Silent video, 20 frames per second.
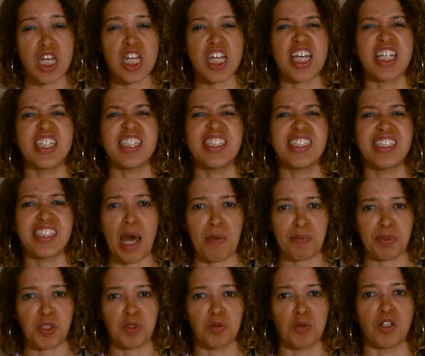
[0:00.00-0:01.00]

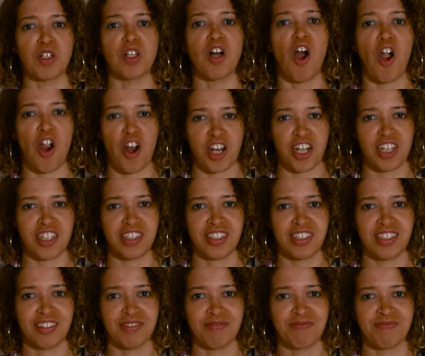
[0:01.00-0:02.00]
conceptual
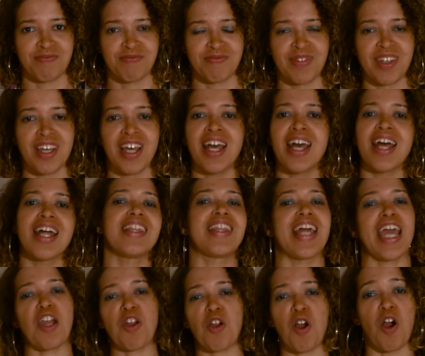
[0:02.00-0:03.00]
artists.
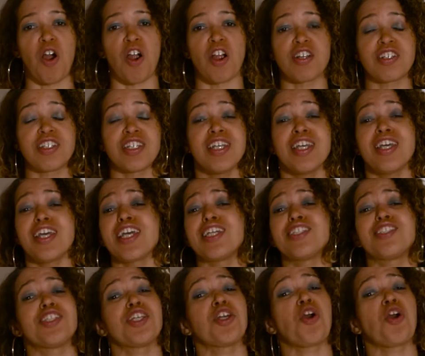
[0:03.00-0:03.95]
Their art is